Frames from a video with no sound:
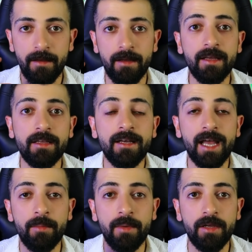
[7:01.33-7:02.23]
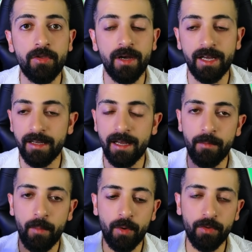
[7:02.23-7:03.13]
A scalping trade at
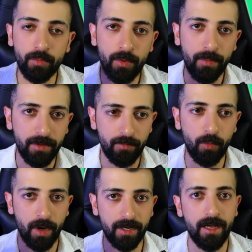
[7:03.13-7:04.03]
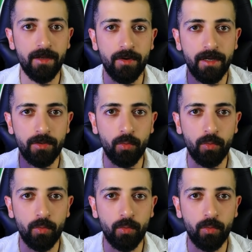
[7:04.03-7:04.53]
most will be for 100 to